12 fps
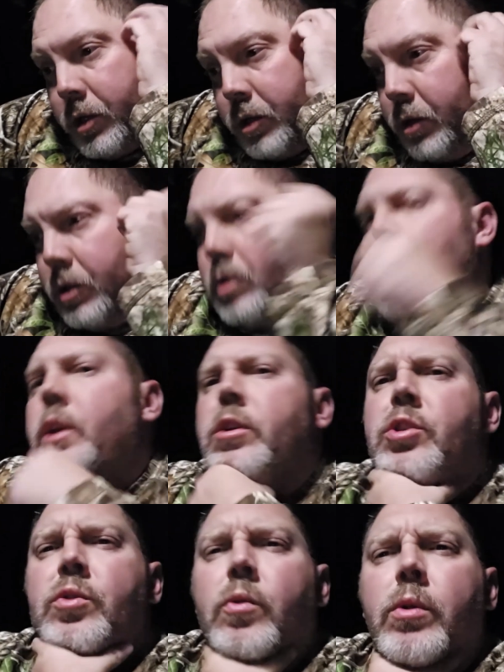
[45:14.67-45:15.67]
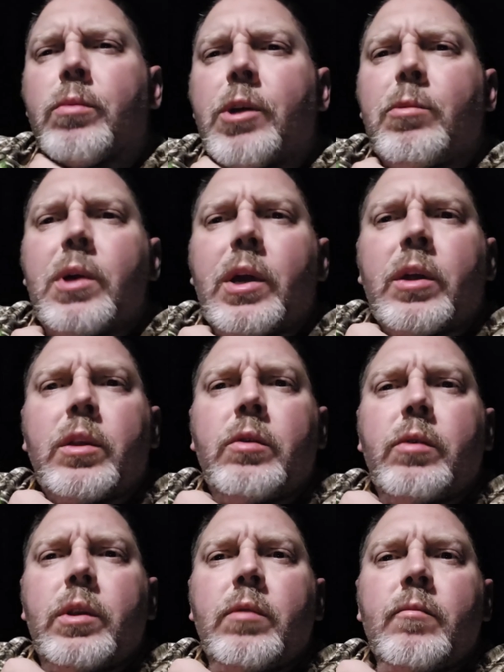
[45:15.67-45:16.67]
and it's kind of short. Maybe I can do
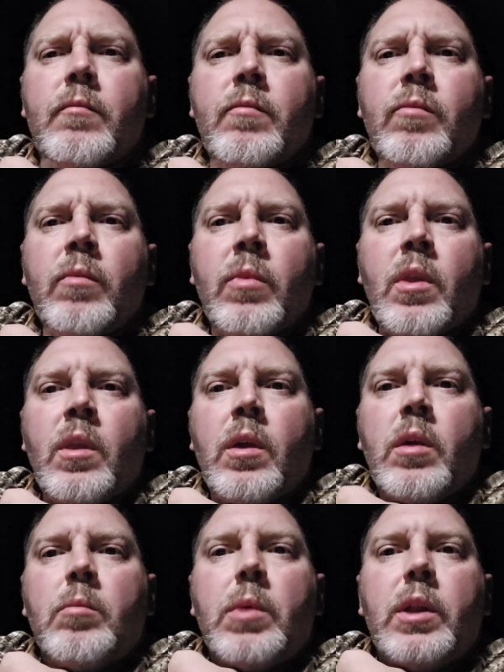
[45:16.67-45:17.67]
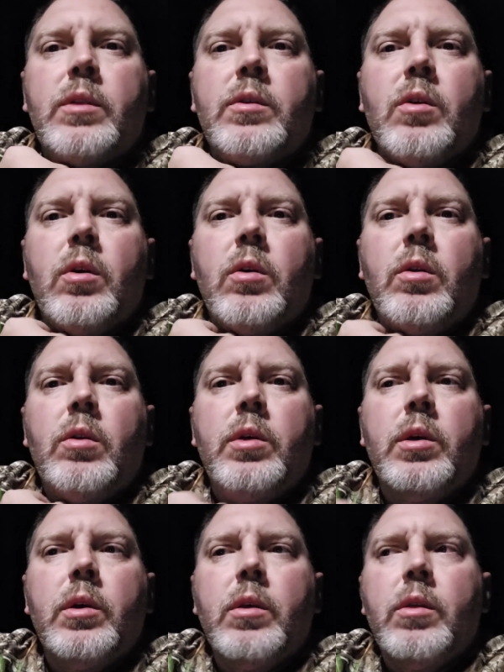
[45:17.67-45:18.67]
it. But it's called
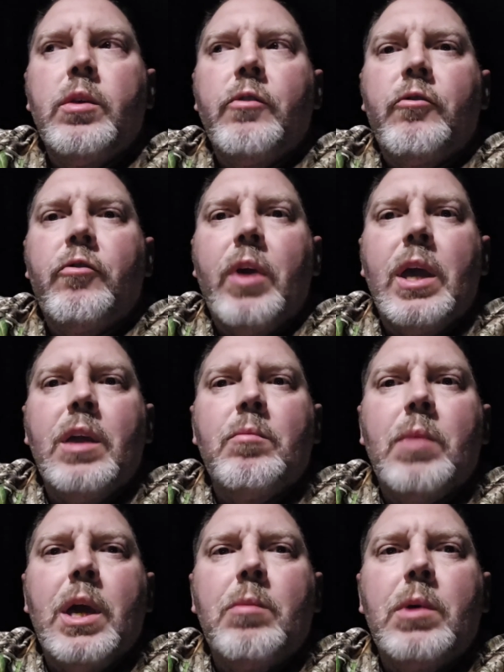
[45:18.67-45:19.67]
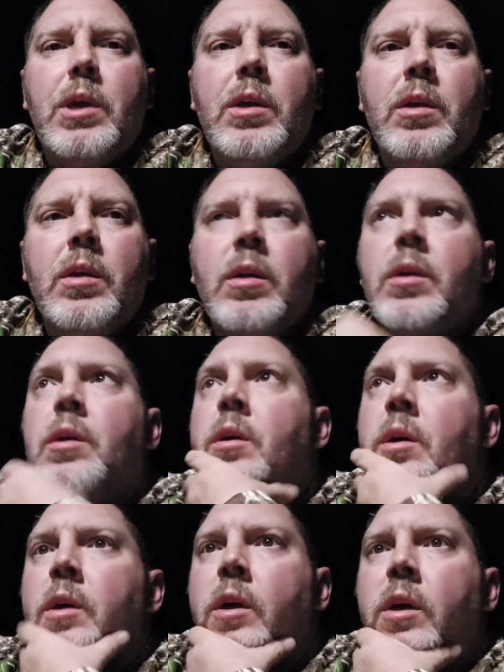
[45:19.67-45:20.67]
the Fang Baby
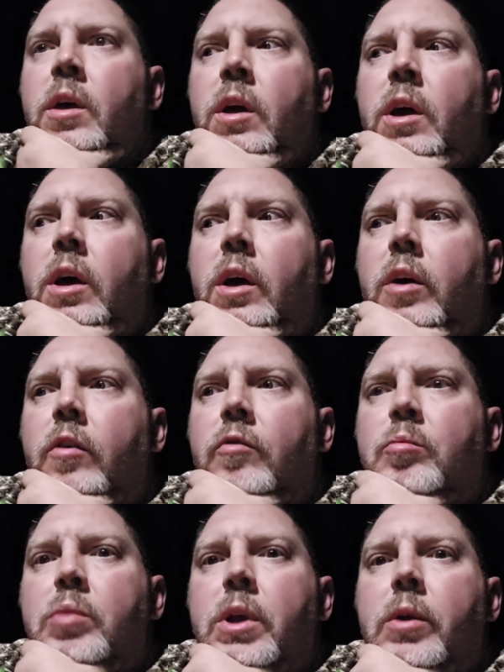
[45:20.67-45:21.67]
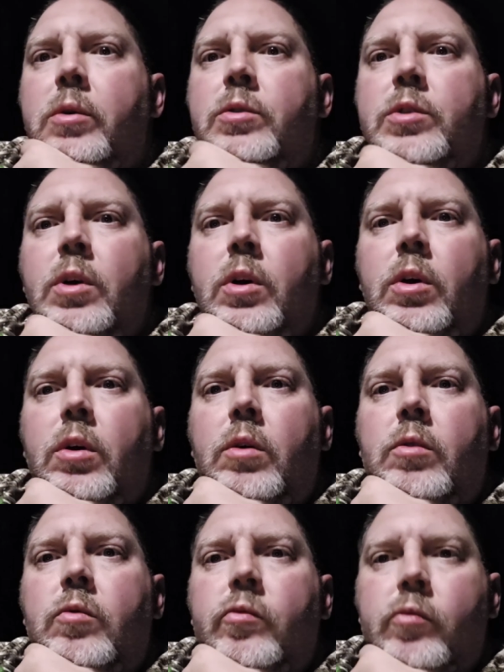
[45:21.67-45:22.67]
of Pearsall
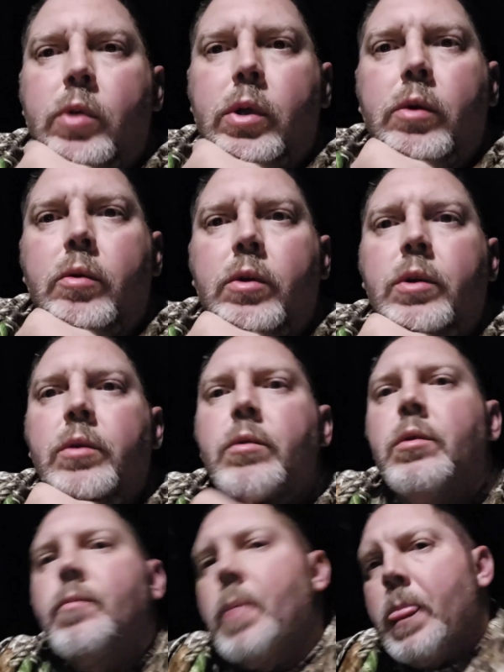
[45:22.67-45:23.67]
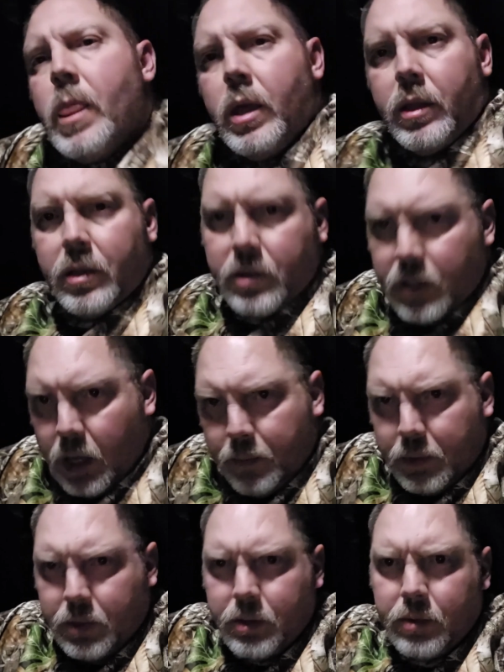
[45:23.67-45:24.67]
Road. And this
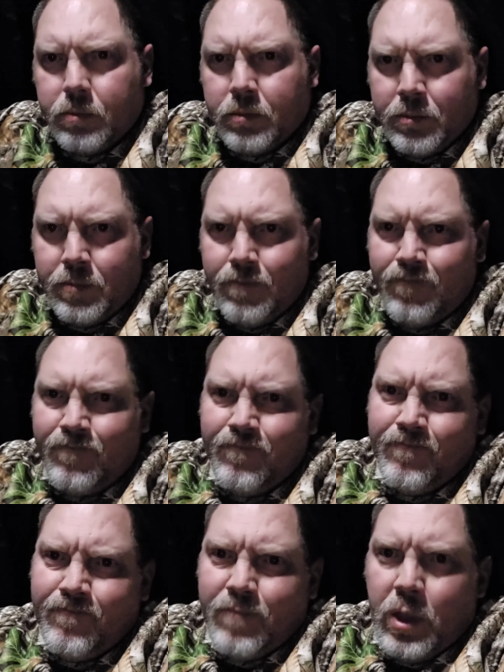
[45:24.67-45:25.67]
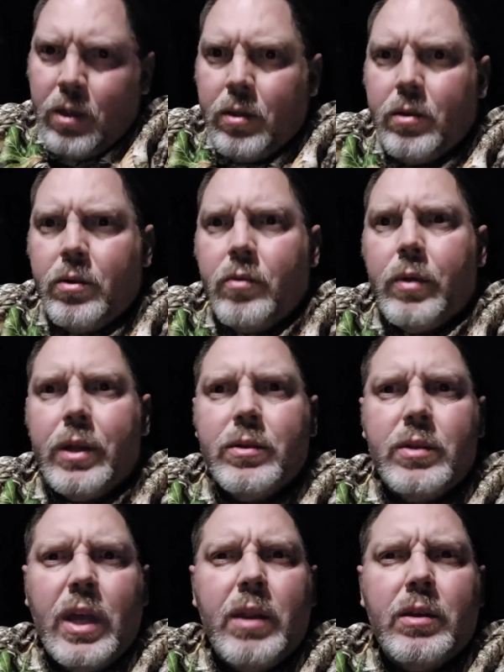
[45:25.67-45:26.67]
happened around
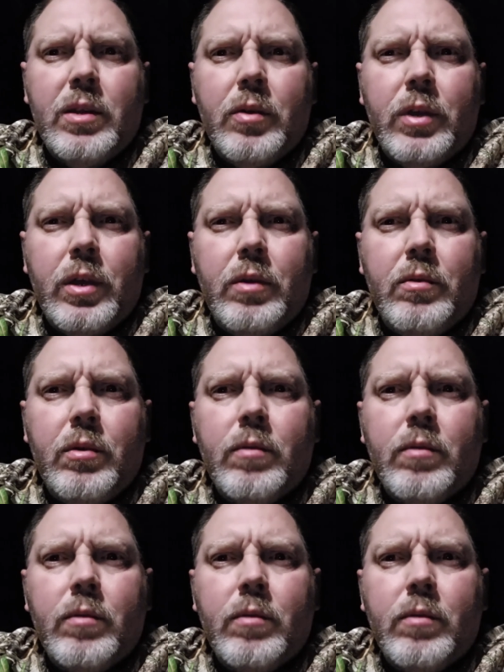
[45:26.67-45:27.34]
San Antonio.